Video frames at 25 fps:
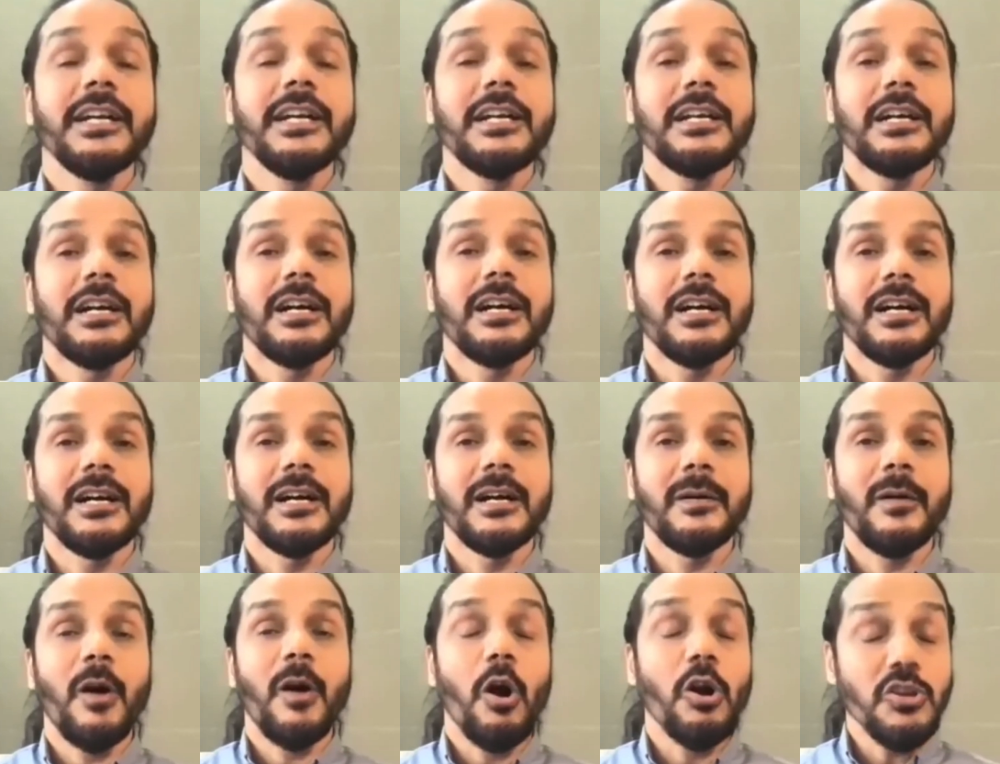
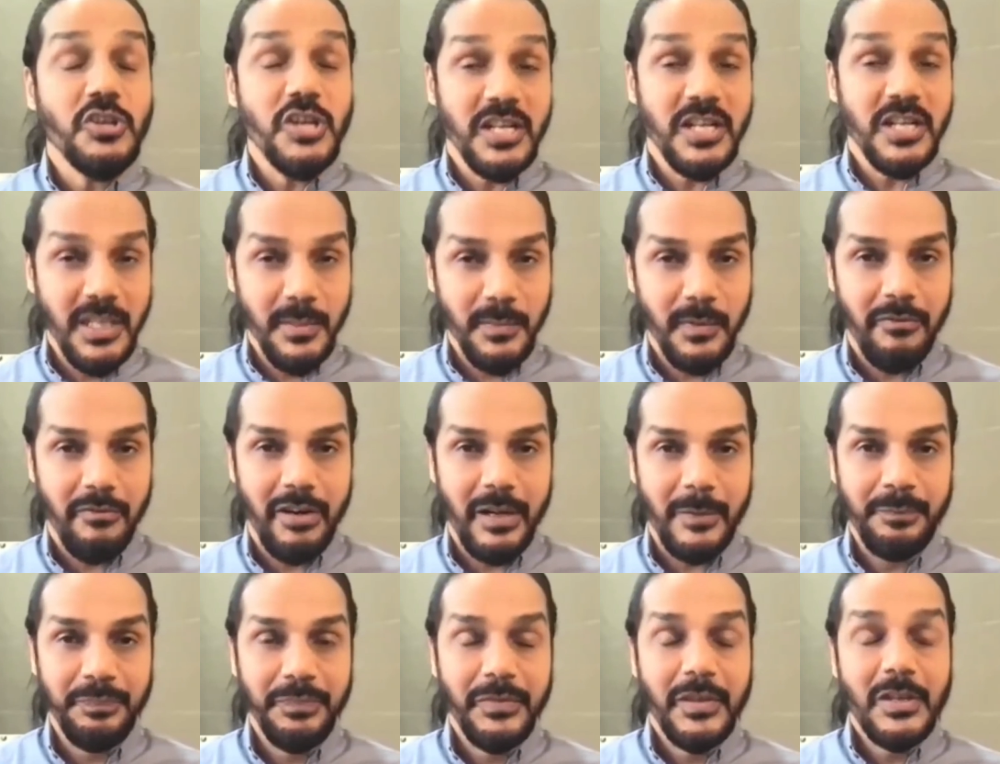on Shakti
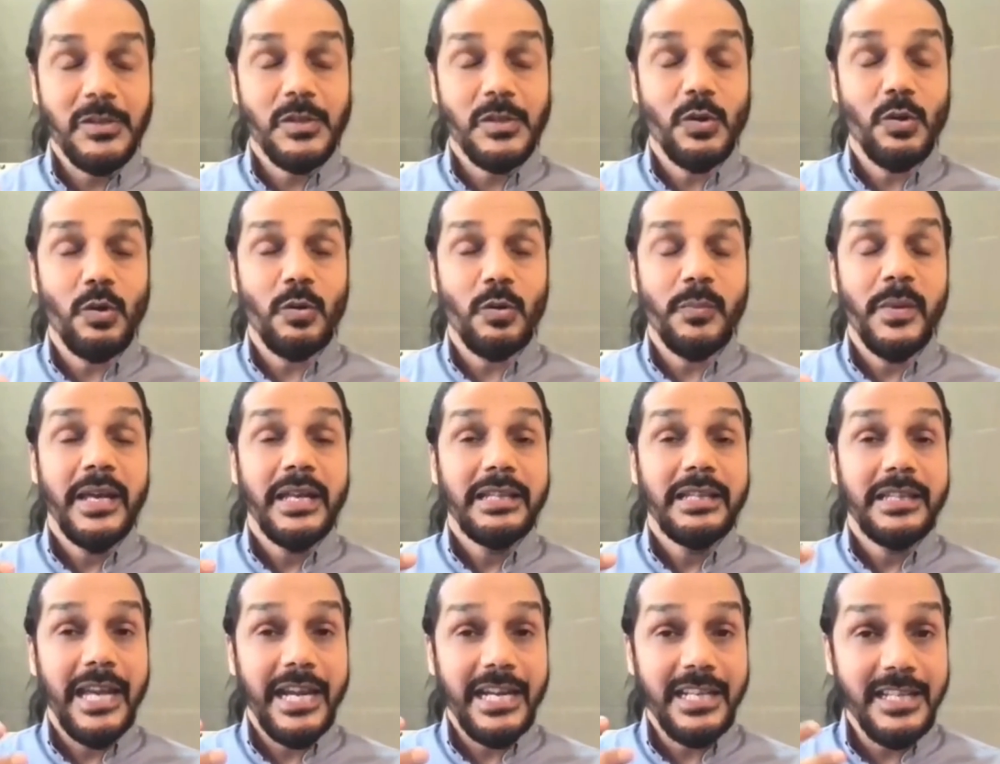Prava. So
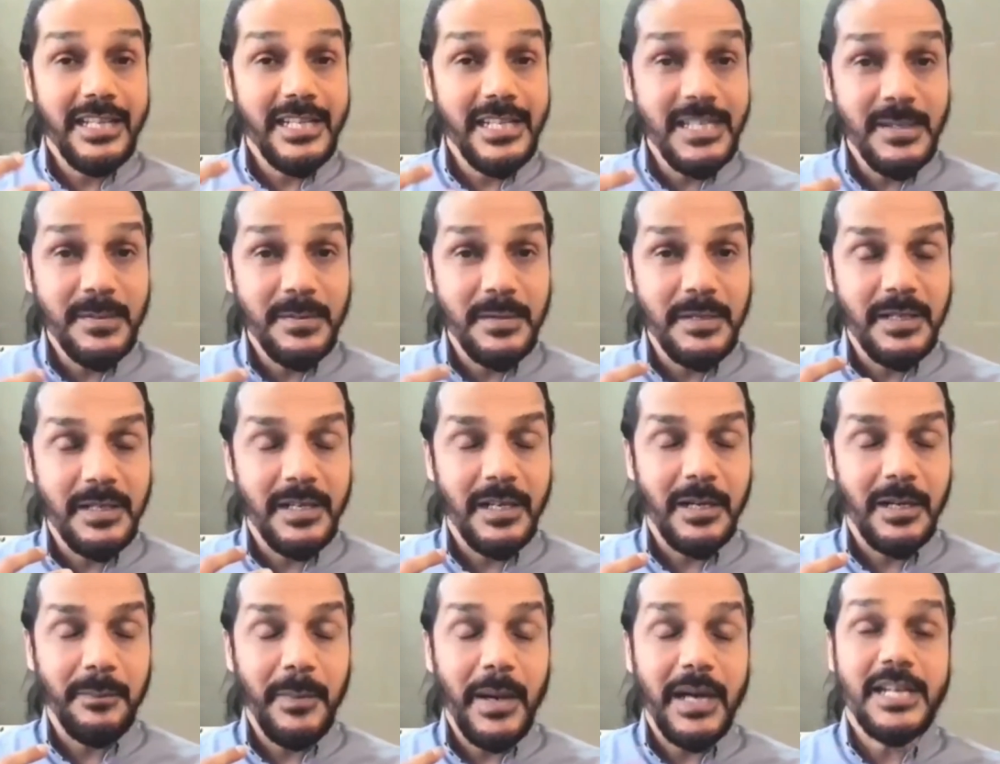there these
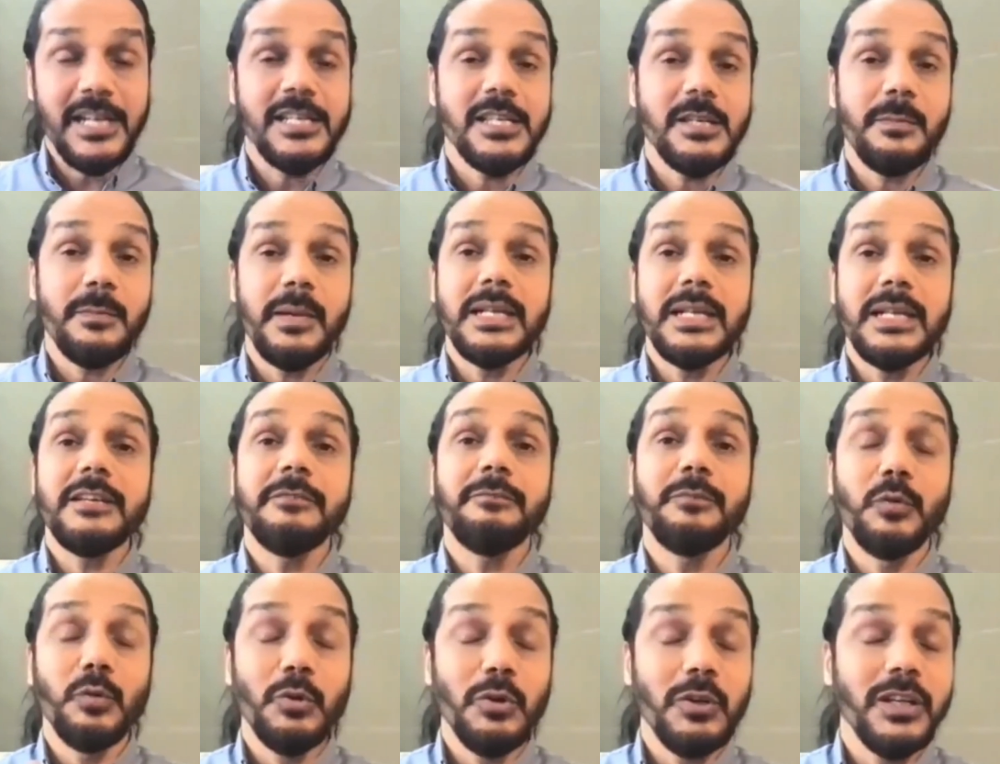participants have
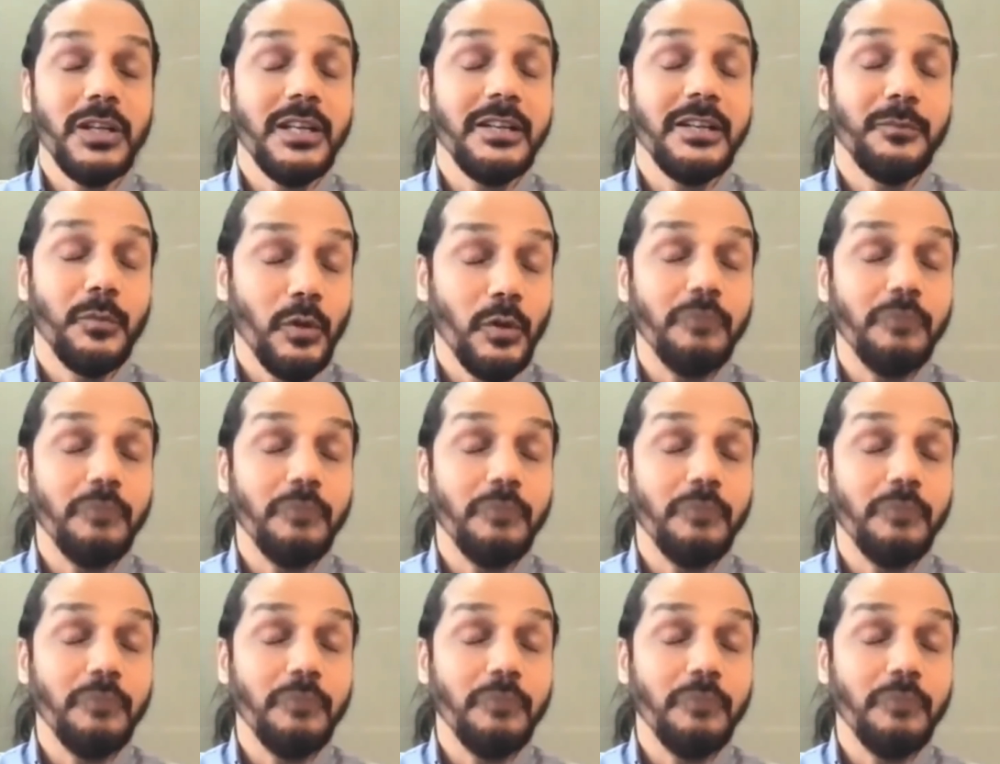beautifully